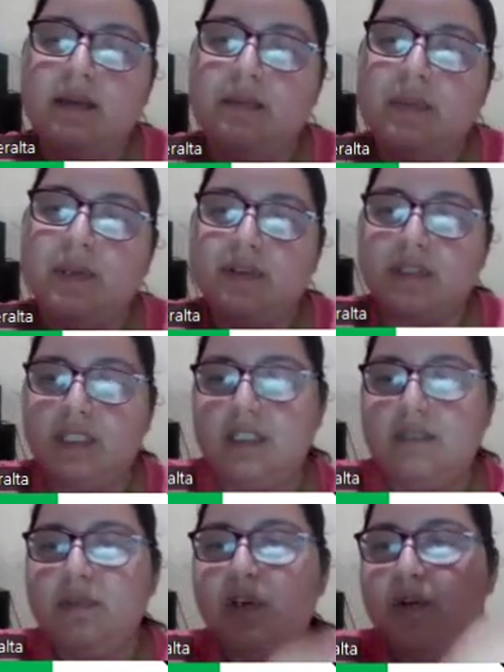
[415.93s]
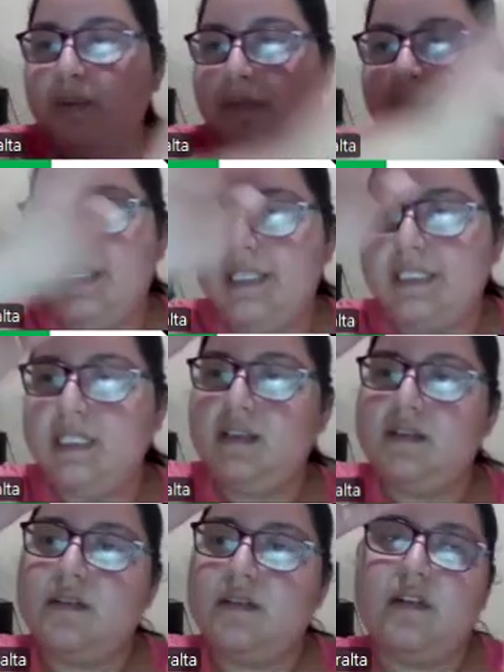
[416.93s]
because in copy paste
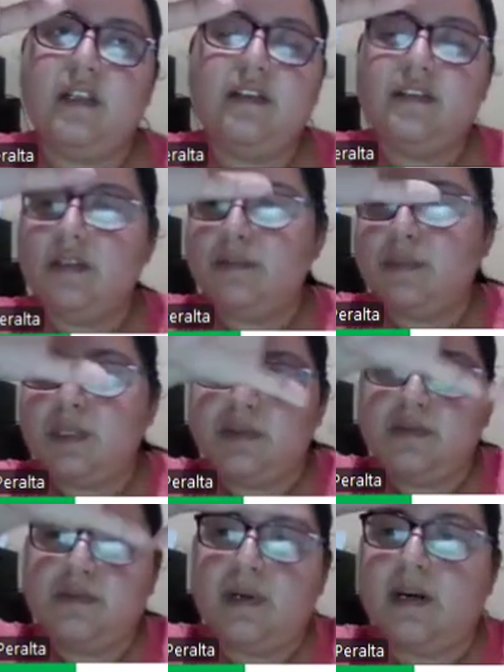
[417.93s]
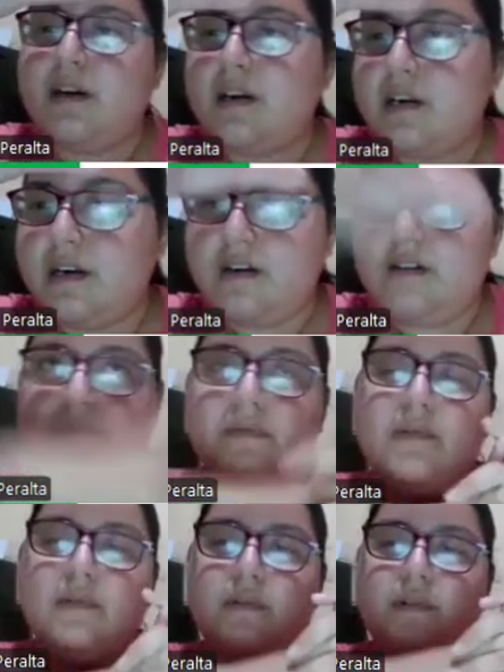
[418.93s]
is only sometimes paragraph
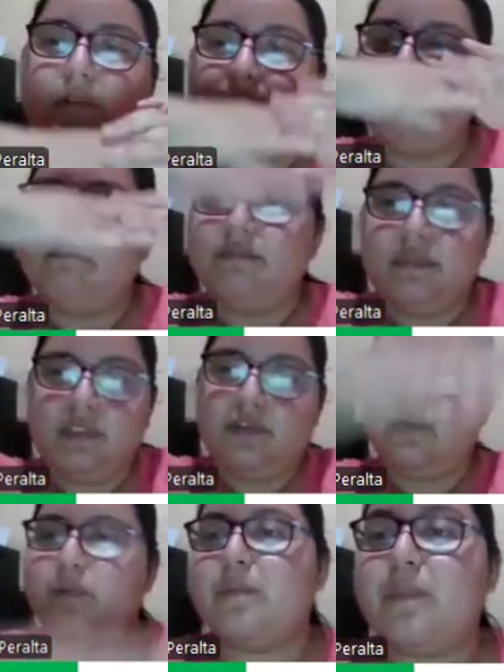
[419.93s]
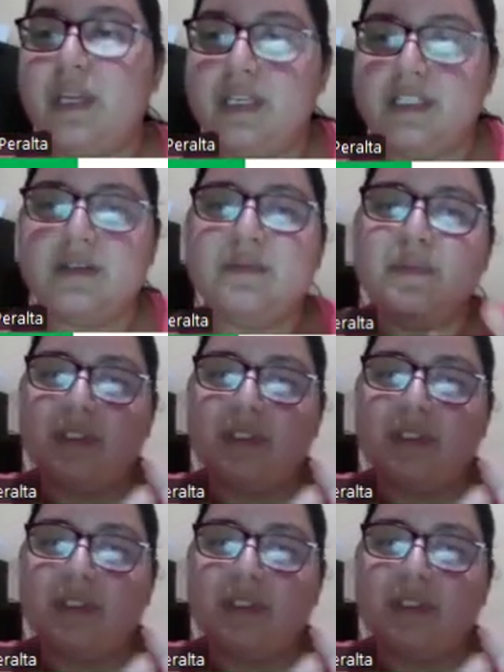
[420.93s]
or just one page,